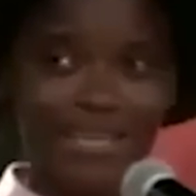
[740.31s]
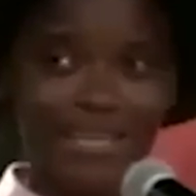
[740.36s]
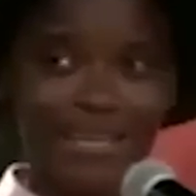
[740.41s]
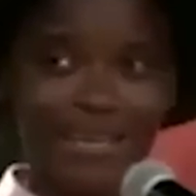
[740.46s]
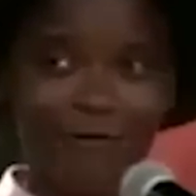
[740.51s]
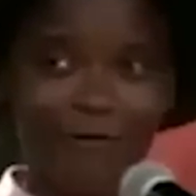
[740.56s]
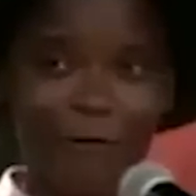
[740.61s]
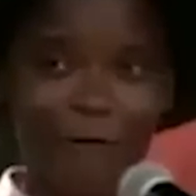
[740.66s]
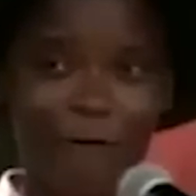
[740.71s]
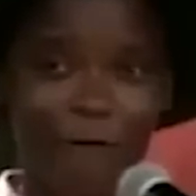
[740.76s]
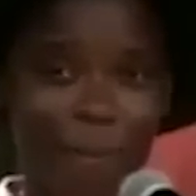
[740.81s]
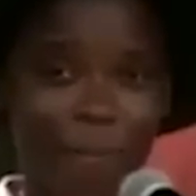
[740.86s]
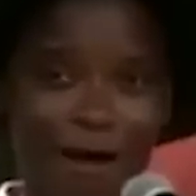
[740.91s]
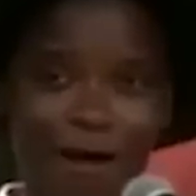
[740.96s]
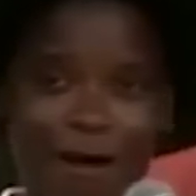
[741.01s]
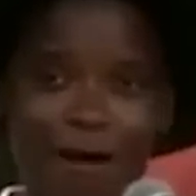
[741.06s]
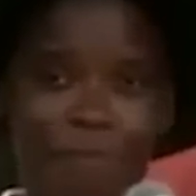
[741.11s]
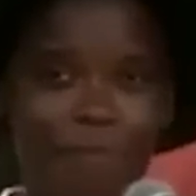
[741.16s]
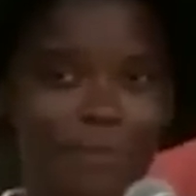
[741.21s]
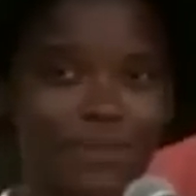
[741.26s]
with
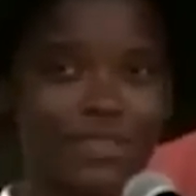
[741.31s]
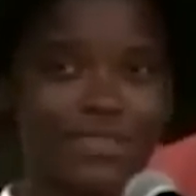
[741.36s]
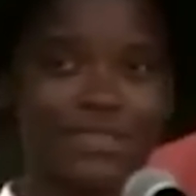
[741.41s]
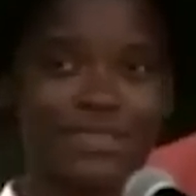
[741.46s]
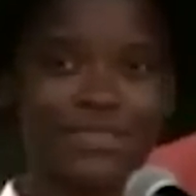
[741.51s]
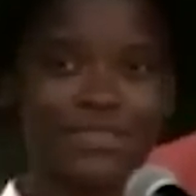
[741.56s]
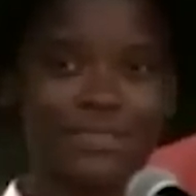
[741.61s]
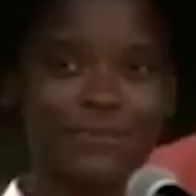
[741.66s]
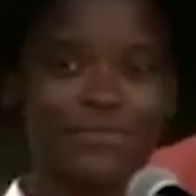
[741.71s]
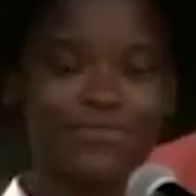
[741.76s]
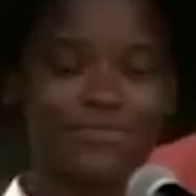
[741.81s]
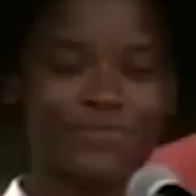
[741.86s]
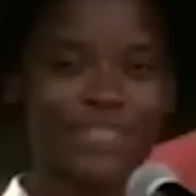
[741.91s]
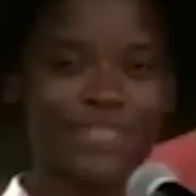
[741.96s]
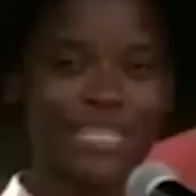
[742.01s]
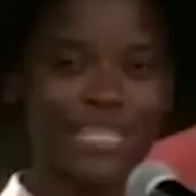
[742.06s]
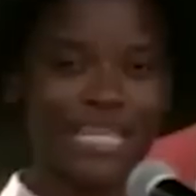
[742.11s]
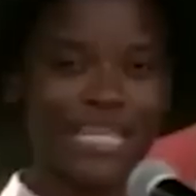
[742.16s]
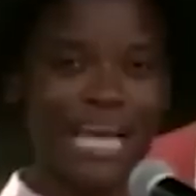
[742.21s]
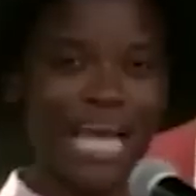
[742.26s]
purpose.
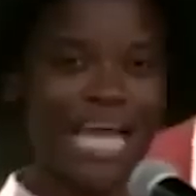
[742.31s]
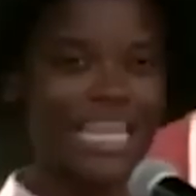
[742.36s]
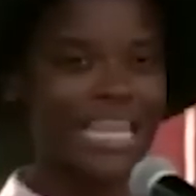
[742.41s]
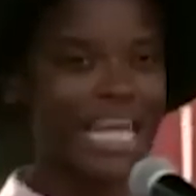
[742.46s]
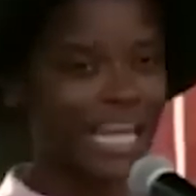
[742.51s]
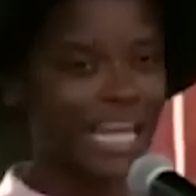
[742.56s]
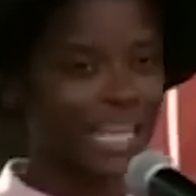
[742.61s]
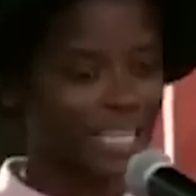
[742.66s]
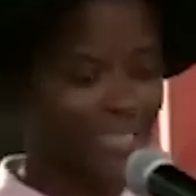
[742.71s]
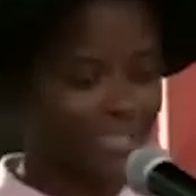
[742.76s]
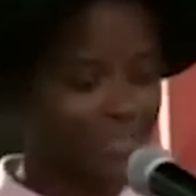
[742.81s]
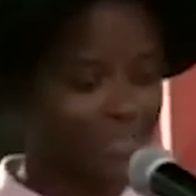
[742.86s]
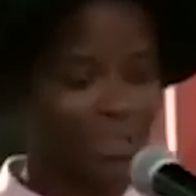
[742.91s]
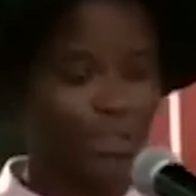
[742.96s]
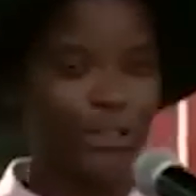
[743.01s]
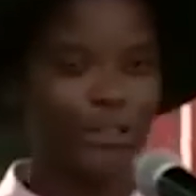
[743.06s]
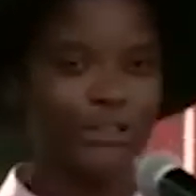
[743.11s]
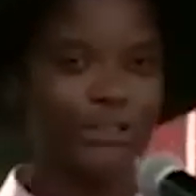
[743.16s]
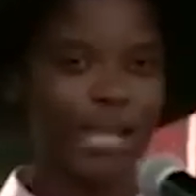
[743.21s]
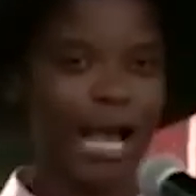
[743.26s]
And that
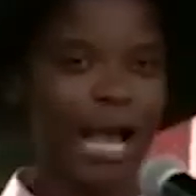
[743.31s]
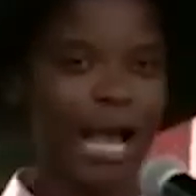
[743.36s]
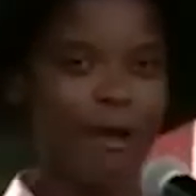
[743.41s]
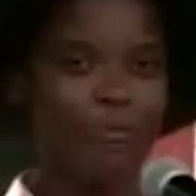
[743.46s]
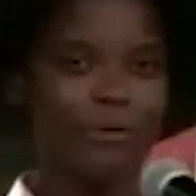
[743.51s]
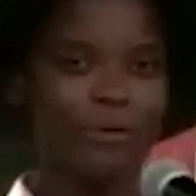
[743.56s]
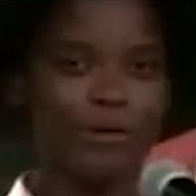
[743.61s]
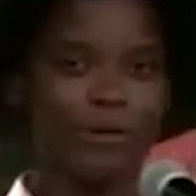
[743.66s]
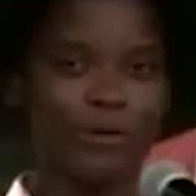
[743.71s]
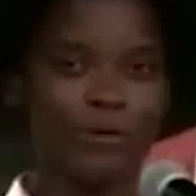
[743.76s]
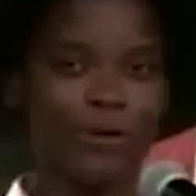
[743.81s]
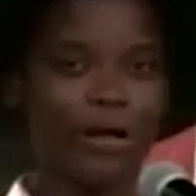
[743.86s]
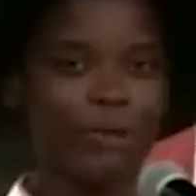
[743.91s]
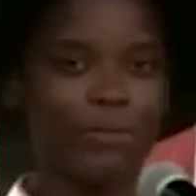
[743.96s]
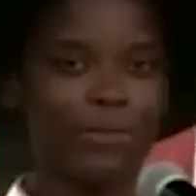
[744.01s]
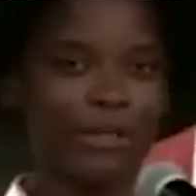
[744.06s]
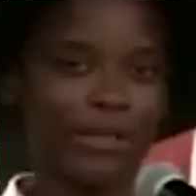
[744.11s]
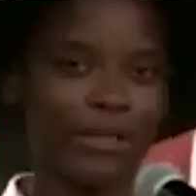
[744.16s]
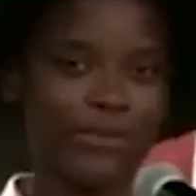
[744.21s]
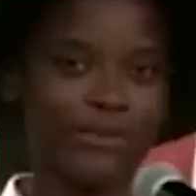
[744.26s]
continued to happen throughout
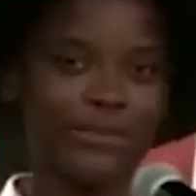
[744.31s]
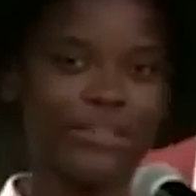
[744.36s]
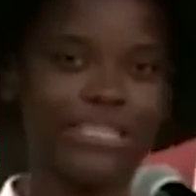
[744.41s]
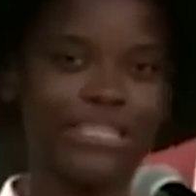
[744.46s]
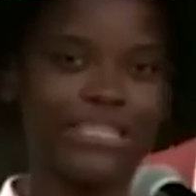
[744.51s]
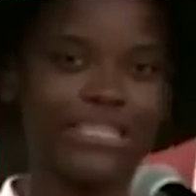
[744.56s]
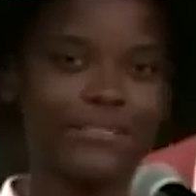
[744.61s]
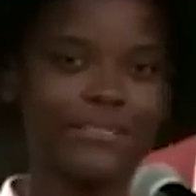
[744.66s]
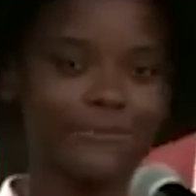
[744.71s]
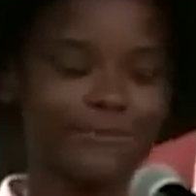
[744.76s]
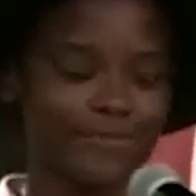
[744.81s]
my career.